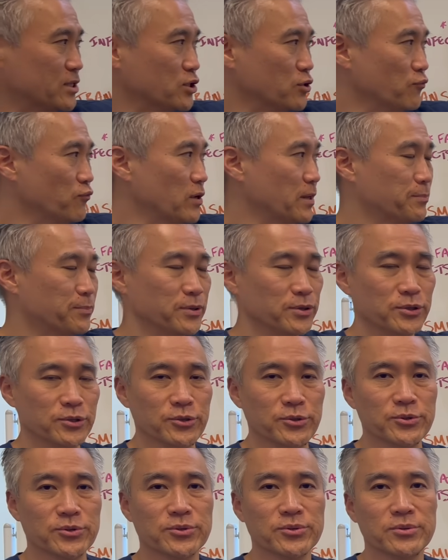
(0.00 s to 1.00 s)
to
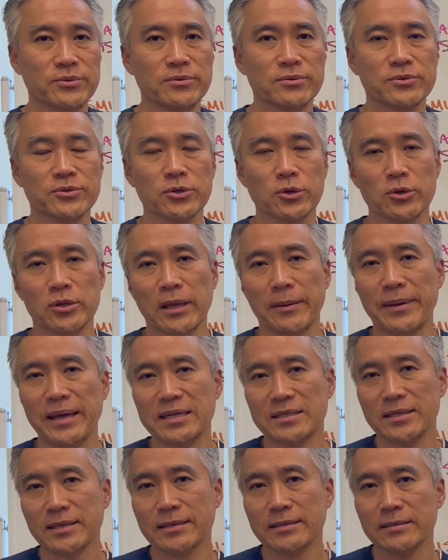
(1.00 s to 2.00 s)
reproduce. So they
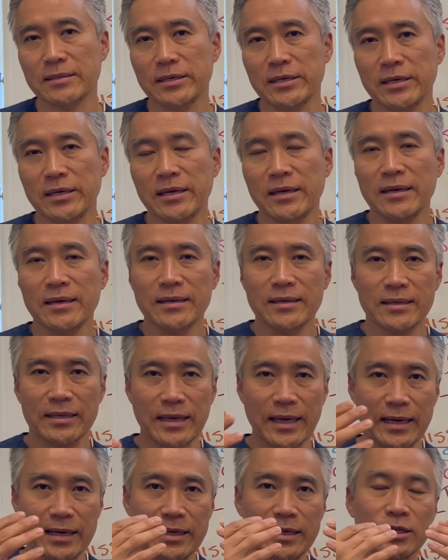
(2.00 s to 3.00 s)
basically
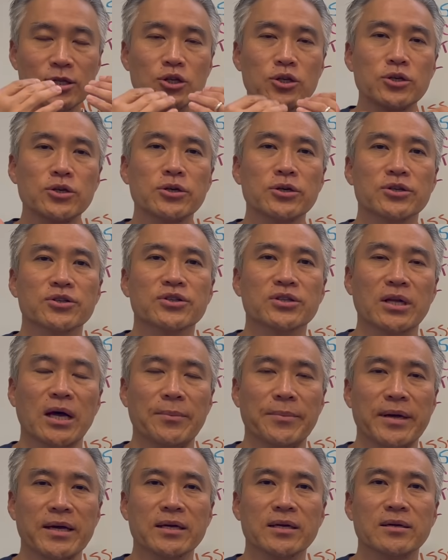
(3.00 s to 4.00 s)
get into your
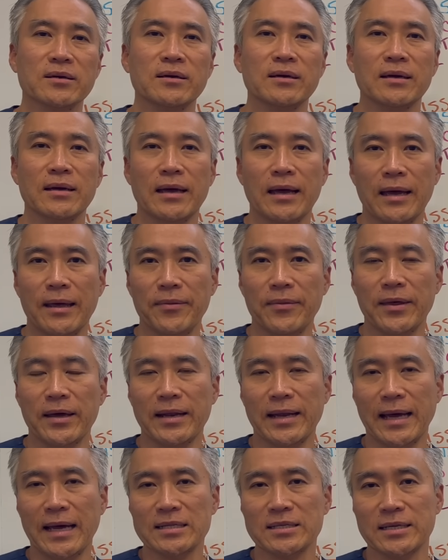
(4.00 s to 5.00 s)
stomach and
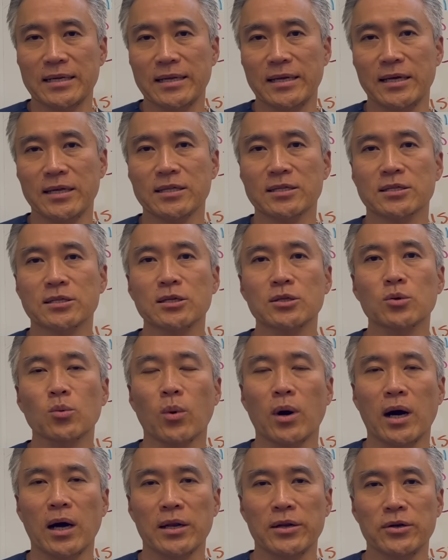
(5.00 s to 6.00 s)
then as it hits the
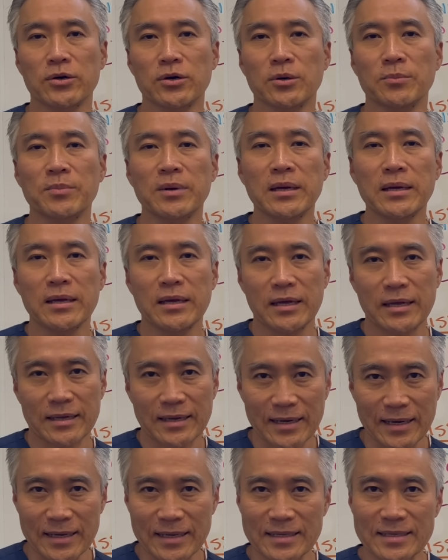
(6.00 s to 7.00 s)
duodenum, it
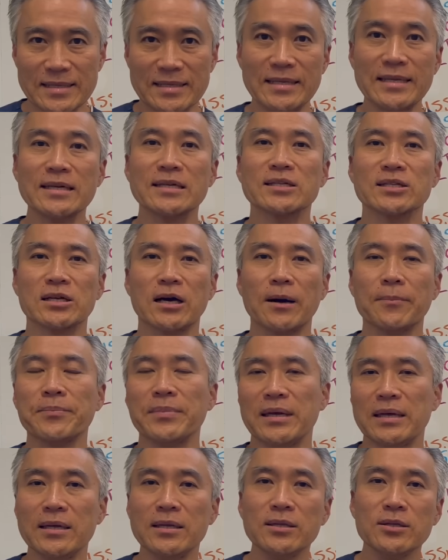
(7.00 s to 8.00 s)
kind of sneaks
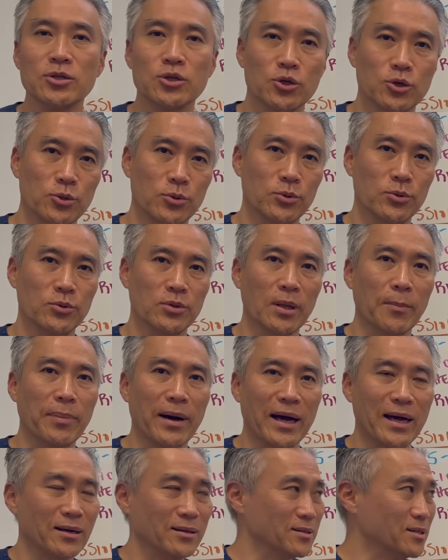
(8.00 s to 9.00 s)
up into the
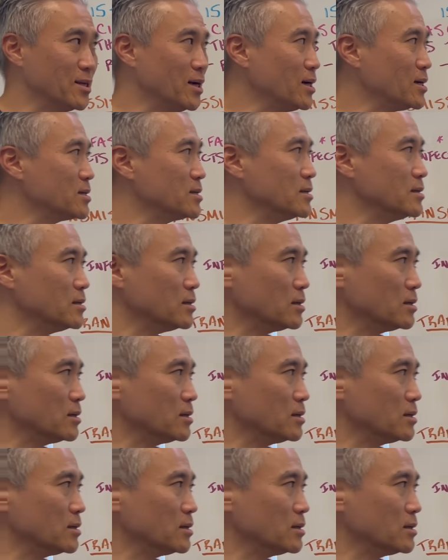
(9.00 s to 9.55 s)
bile duct,